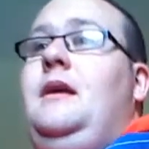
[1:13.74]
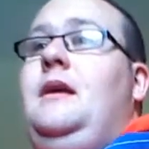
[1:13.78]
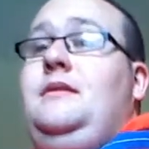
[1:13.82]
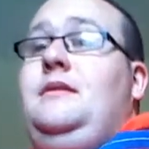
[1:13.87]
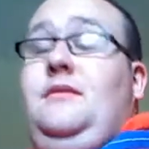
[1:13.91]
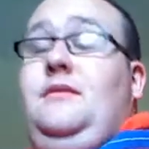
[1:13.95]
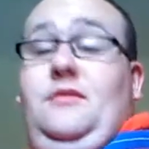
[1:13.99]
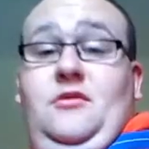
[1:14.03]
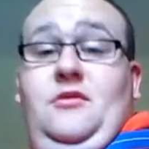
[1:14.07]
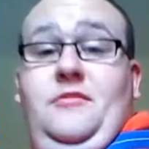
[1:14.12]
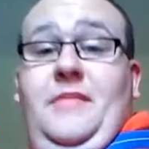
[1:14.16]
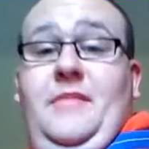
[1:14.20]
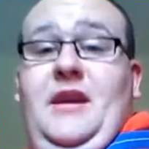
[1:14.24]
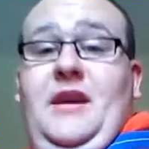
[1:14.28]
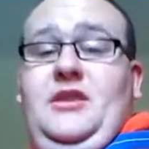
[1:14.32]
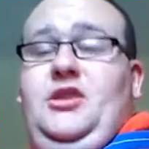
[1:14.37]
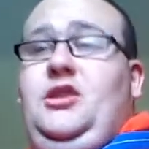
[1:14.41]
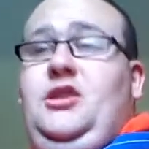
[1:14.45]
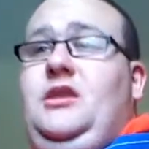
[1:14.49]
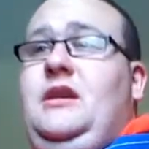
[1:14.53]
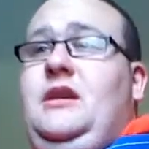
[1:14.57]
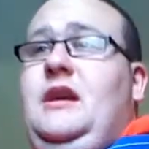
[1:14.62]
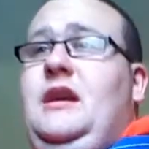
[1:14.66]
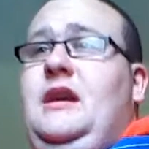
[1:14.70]
so a good
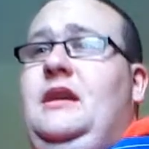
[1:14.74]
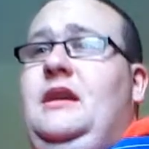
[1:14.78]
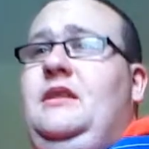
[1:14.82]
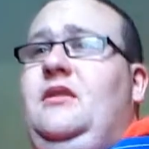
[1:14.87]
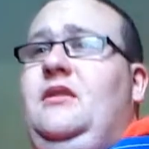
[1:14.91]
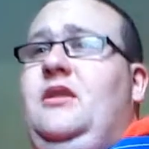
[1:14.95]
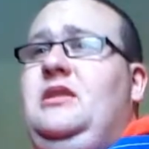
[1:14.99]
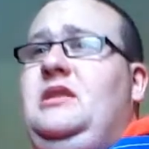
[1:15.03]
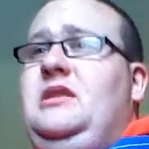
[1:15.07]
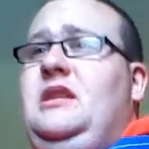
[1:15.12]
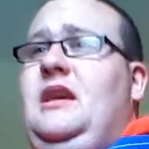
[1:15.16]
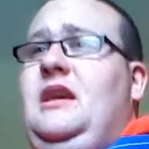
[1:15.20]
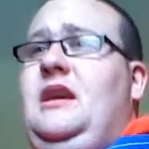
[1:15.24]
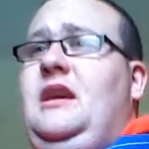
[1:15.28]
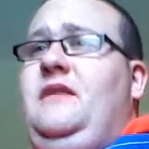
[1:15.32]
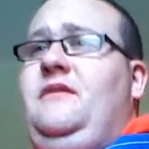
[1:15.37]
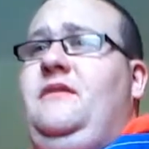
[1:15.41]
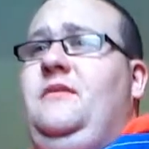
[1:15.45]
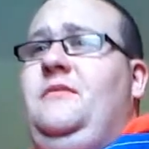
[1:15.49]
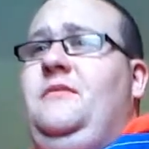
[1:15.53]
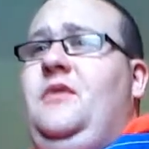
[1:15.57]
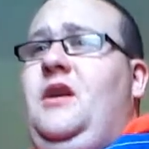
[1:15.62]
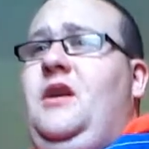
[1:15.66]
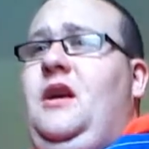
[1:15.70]
match. Uh, nice kick
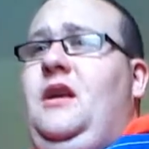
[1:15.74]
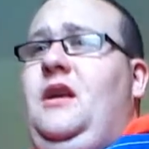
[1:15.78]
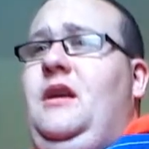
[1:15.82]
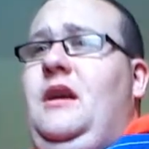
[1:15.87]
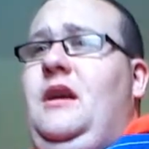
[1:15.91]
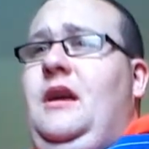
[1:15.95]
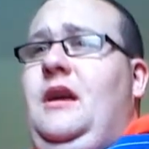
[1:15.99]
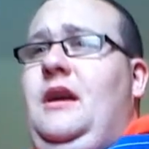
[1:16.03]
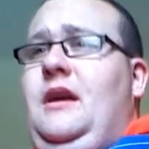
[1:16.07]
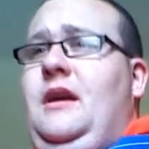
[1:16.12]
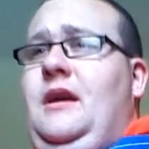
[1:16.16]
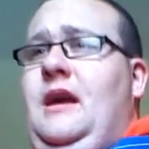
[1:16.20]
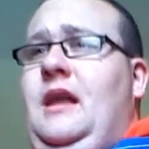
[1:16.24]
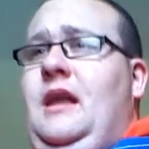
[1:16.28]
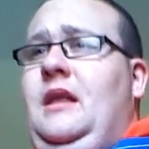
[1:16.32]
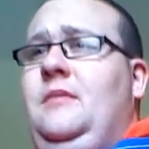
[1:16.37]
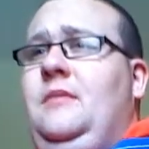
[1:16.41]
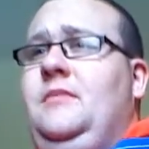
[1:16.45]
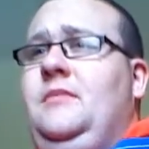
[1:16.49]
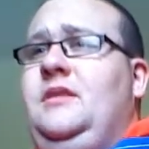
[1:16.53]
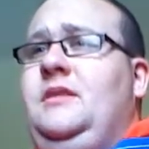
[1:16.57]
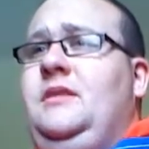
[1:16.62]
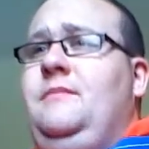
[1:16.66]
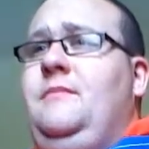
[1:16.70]
from Ro- uh,
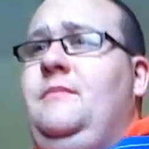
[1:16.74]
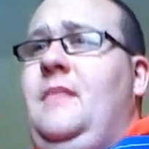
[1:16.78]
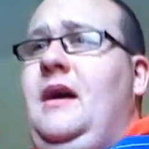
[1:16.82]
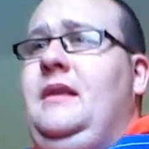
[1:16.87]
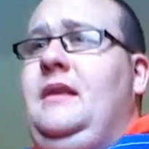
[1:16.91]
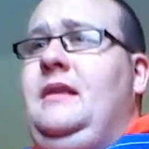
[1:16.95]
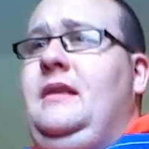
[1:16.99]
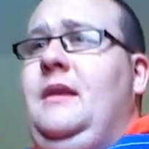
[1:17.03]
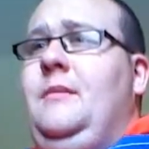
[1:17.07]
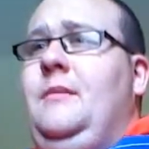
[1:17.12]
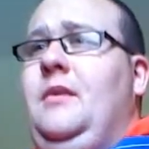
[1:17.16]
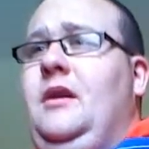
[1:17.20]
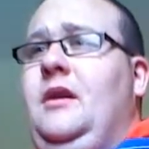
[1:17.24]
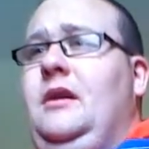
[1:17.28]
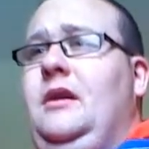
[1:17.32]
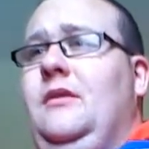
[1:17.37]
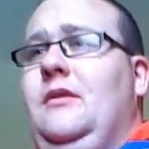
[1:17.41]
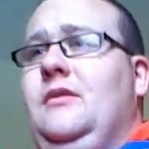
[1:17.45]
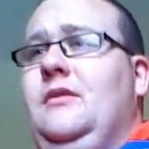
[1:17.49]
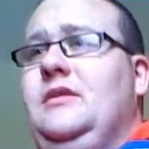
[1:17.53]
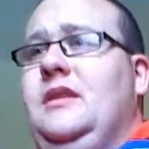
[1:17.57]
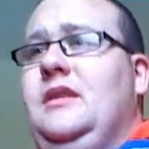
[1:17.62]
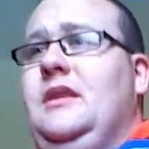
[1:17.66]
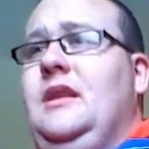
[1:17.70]
Helms. Matt then went
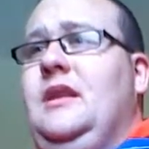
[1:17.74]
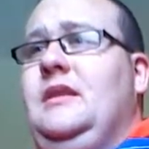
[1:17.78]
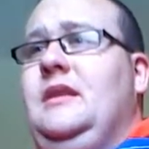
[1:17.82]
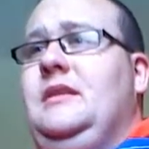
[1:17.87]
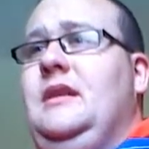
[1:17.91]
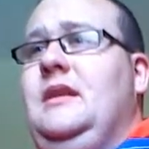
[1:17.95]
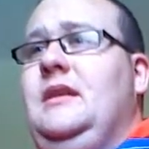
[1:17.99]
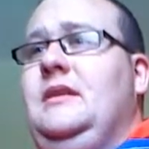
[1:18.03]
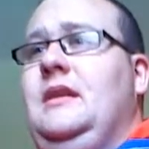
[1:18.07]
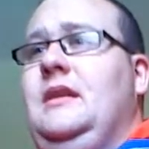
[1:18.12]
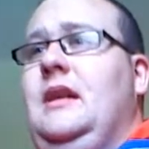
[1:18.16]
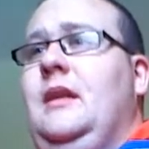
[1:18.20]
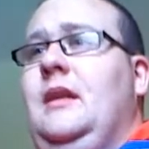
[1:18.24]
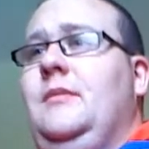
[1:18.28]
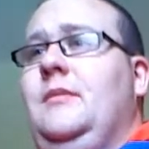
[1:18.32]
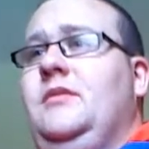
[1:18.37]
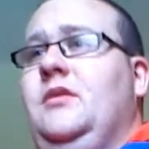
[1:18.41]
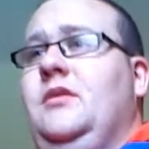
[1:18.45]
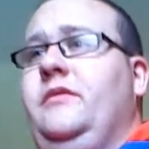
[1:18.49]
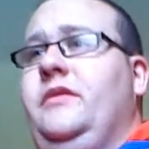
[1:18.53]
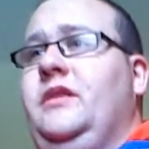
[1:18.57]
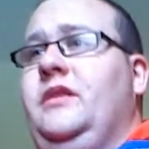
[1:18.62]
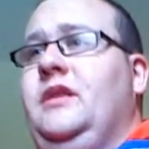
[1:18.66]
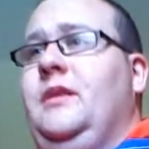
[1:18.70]
close and that sends Helms
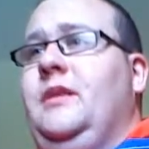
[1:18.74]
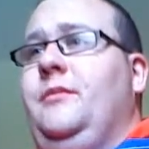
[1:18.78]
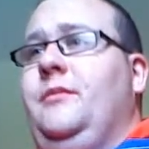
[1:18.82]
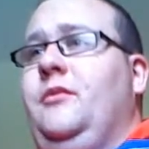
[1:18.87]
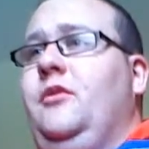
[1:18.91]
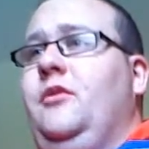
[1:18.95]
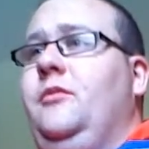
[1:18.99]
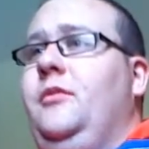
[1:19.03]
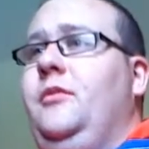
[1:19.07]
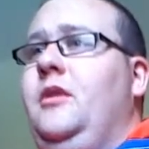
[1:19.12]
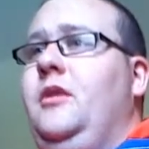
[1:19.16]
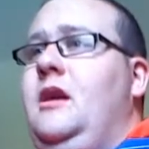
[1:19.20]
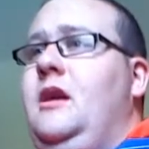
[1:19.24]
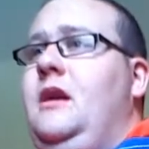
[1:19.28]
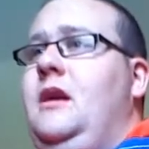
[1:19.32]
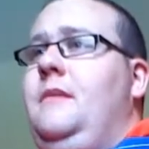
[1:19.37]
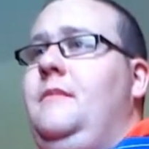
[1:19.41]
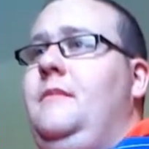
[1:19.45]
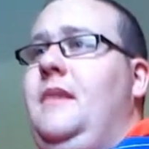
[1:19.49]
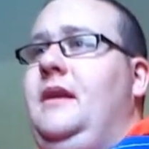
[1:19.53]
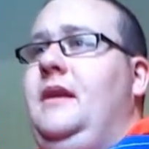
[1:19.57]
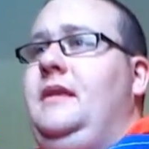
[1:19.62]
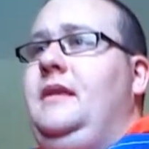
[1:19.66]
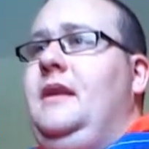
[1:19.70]
over the top rope.
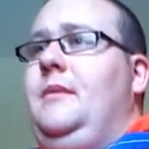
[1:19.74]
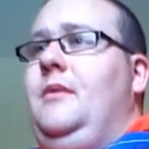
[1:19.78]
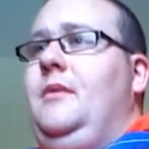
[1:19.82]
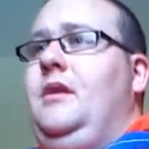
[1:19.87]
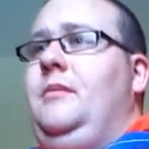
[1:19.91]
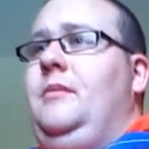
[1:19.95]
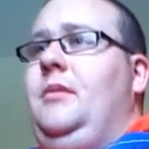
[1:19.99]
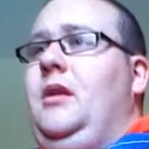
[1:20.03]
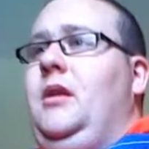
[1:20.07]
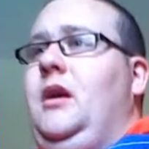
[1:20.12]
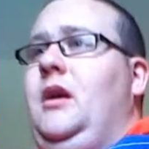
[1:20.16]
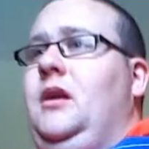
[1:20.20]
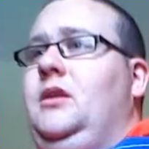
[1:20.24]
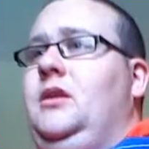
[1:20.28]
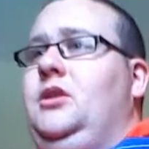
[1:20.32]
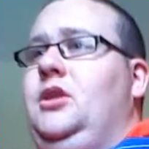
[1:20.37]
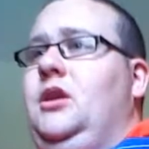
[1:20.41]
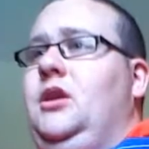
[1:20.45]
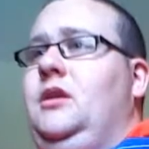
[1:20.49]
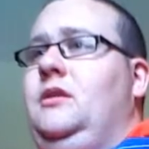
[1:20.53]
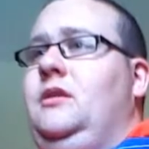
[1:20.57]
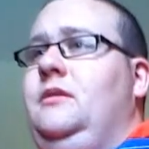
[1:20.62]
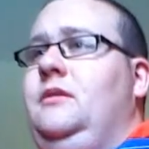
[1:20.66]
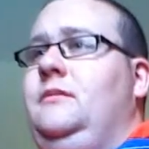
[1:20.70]
Matt then with a
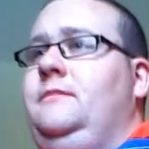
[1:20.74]
plancha.